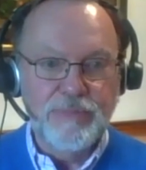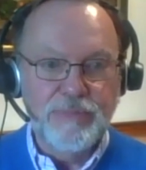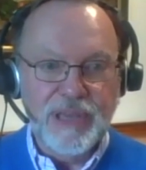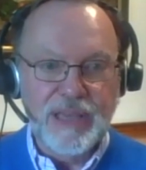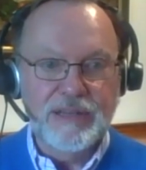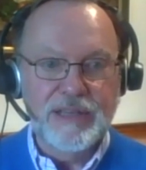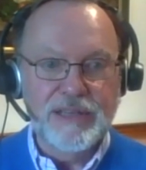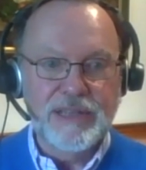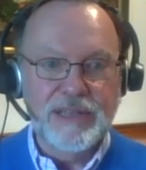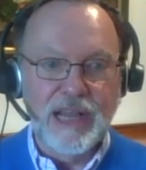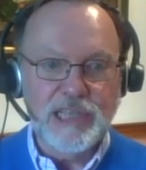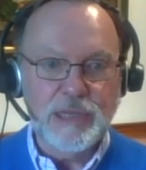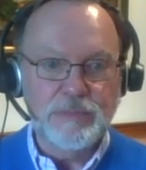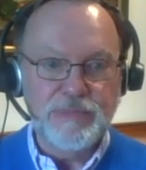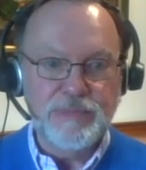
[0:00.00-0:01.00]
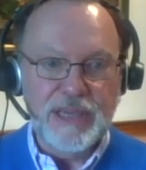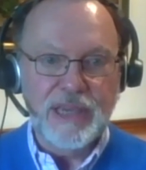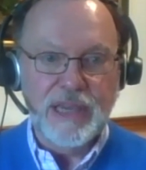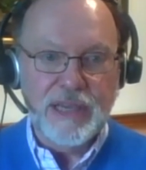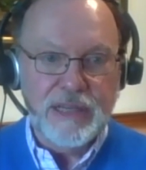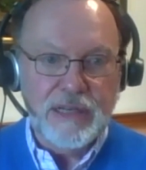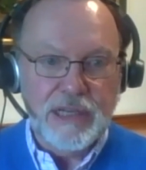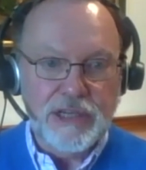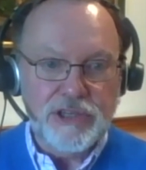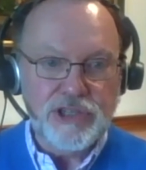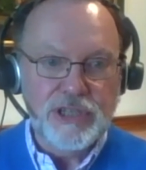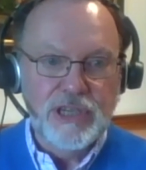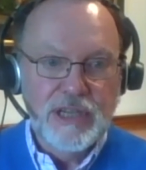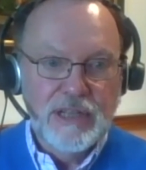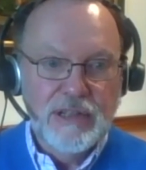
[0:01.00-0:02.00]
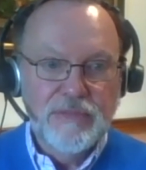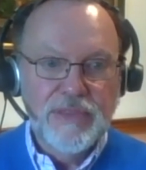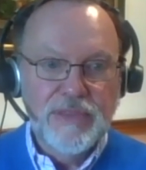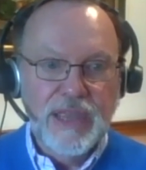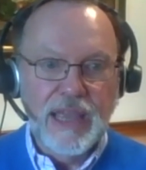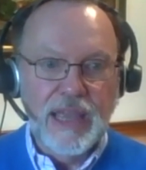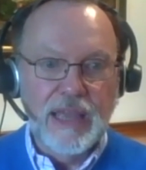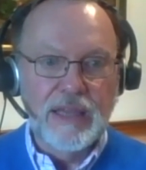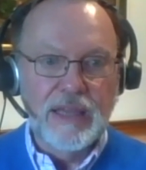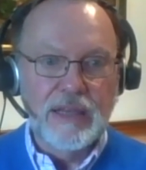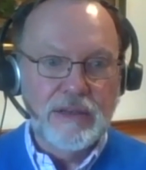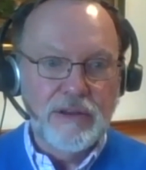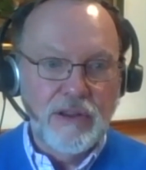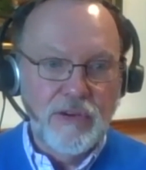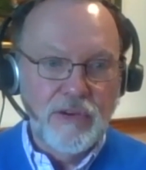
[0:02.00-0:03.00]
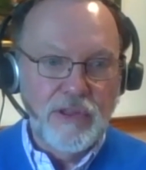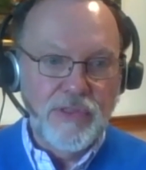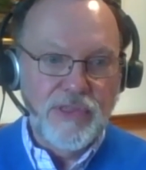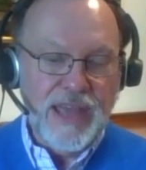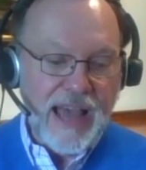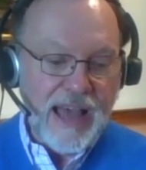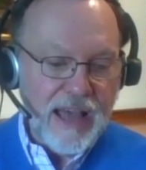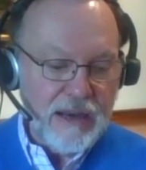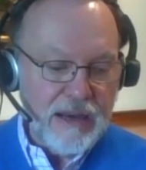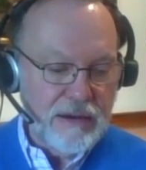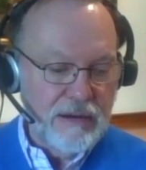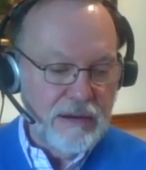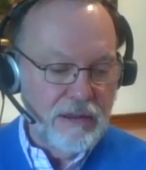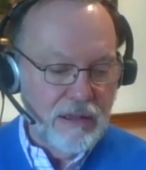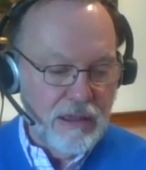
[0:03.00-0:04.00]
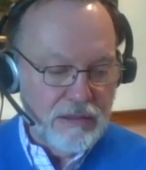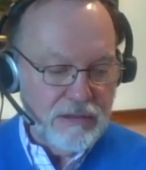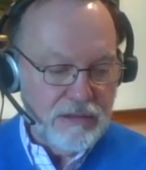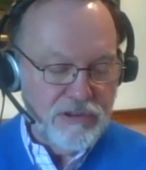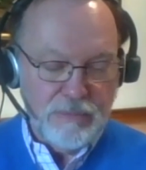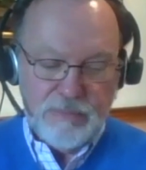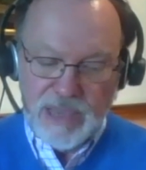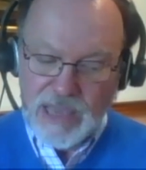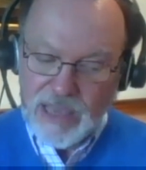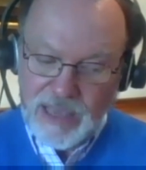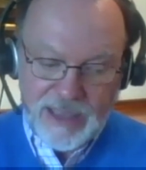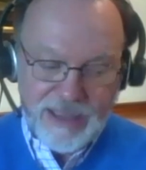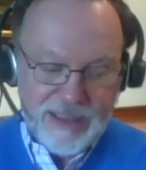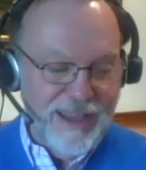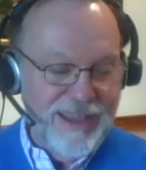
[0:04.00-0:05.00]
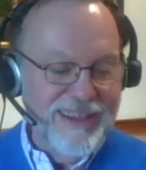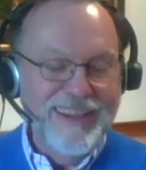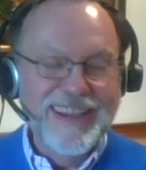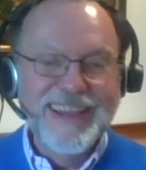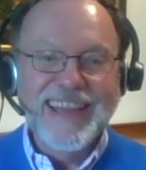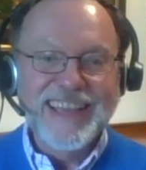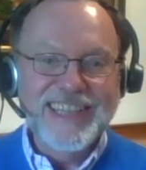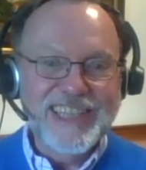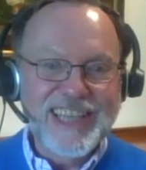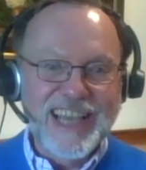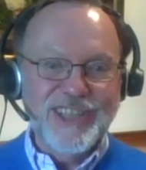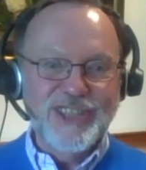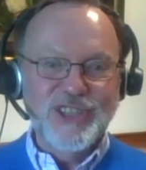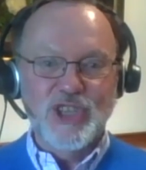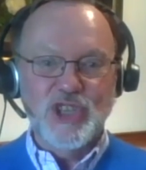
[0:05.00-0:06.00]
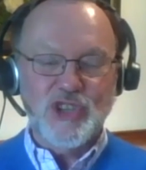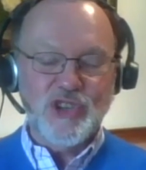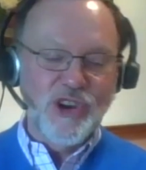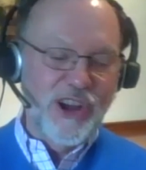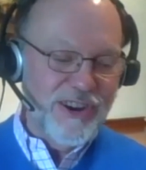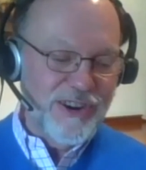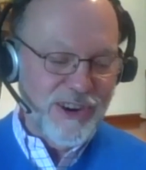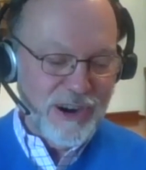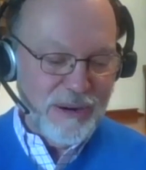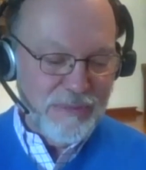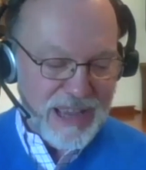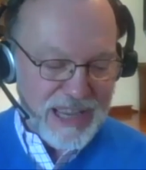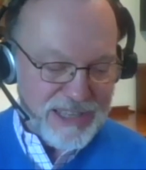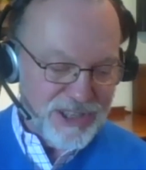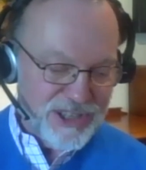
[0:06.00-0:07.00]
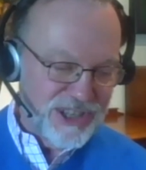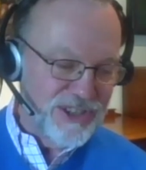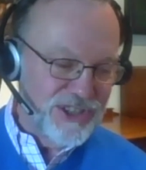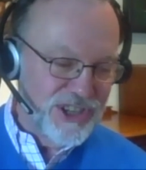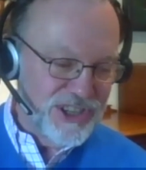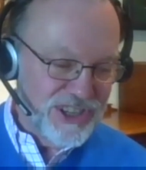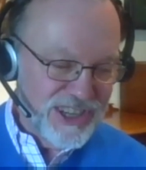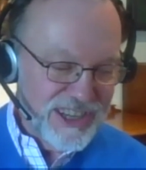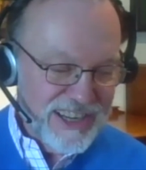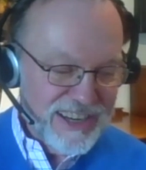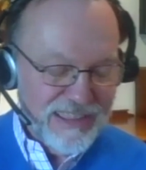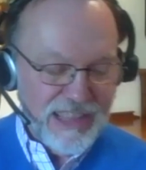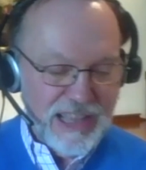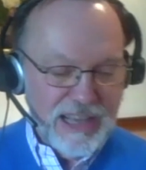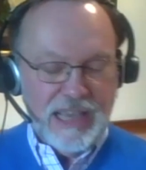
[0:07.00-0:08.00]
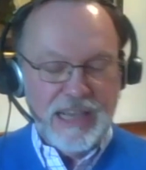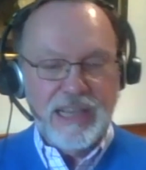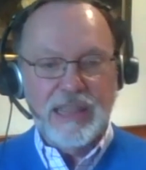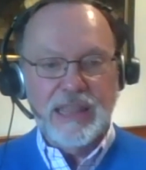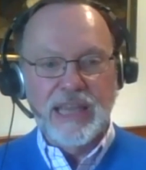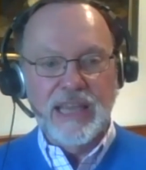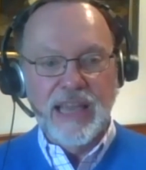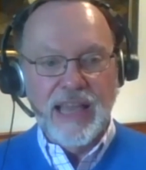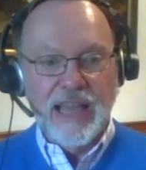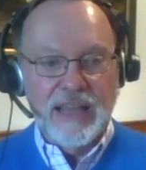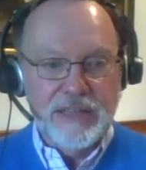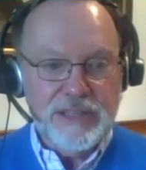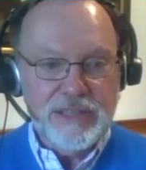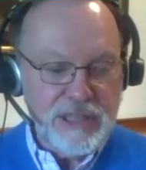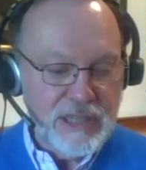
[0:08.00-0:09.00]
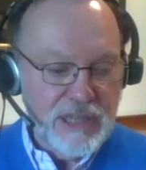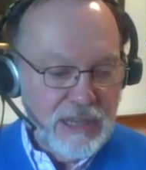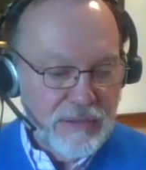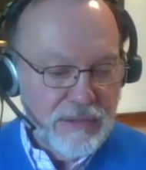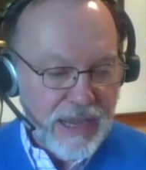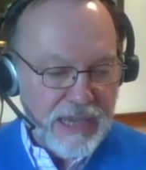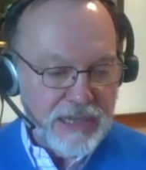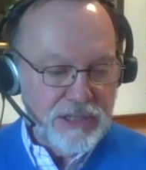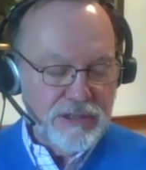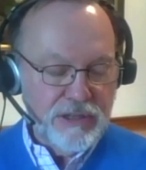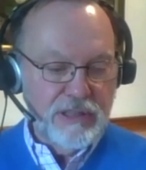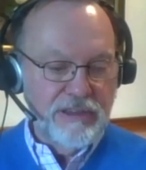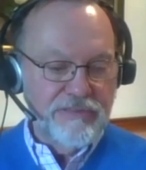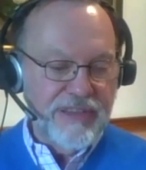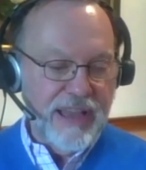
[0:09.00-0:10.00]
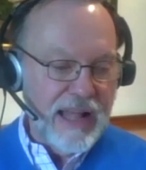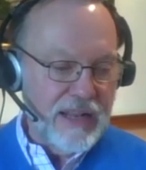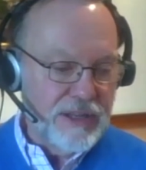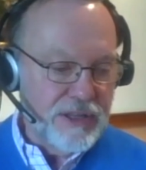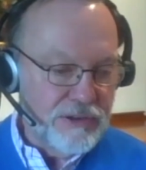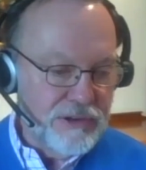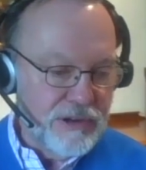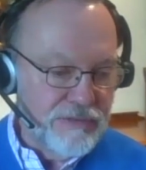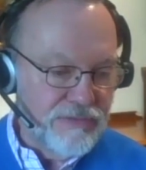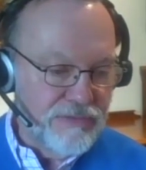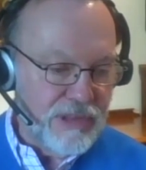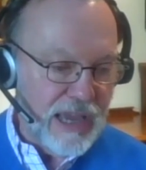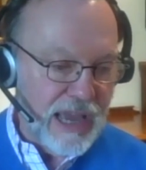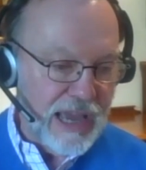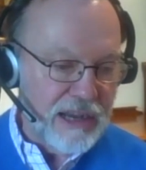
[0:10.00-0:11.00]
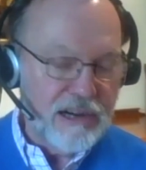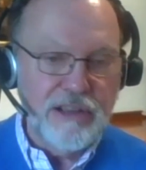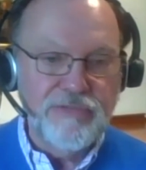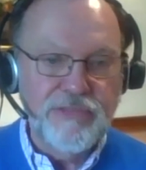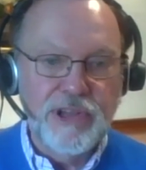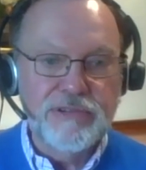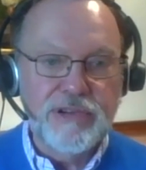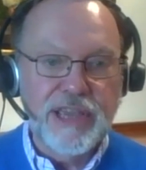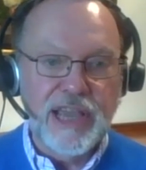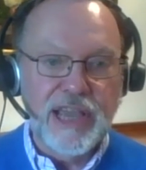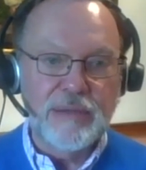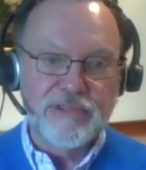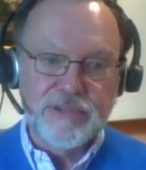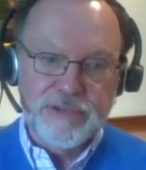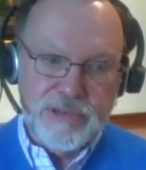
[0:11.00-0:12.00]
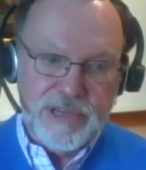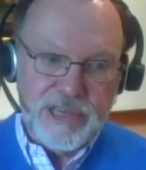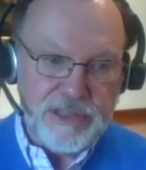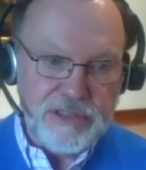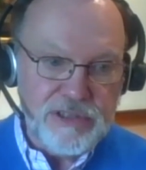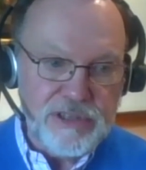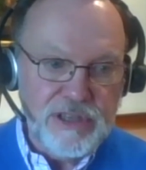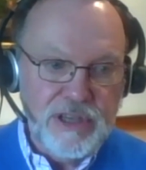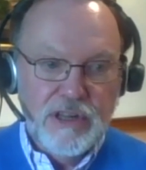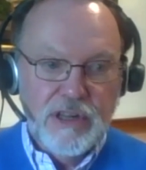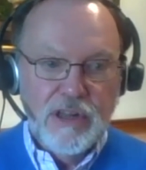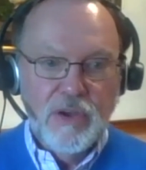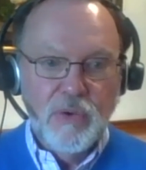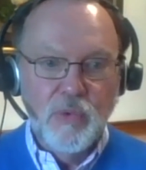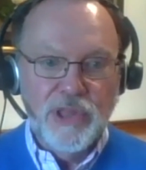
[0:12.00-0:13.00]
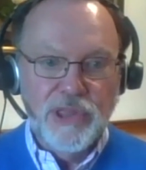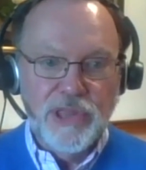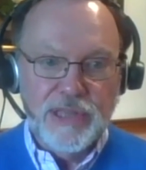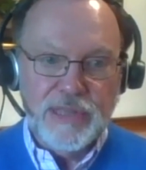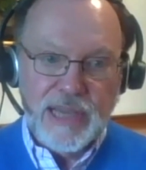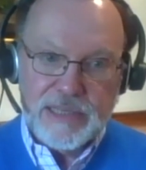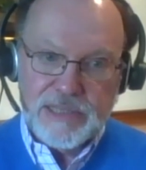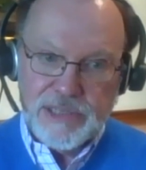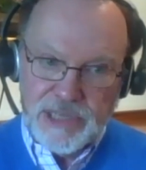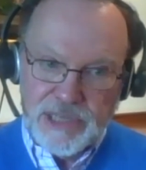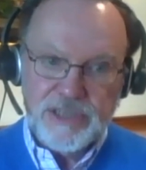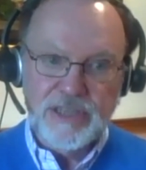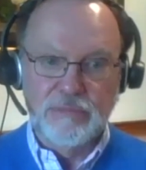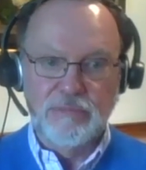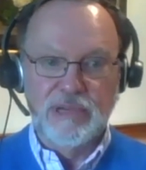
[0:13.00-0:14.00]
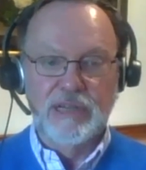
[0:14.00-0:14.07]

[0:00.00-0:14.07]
Biya does not speak English. And that, to me, sends a stronger message than anything else as to the value of the Anglophone Cameroonians within that system.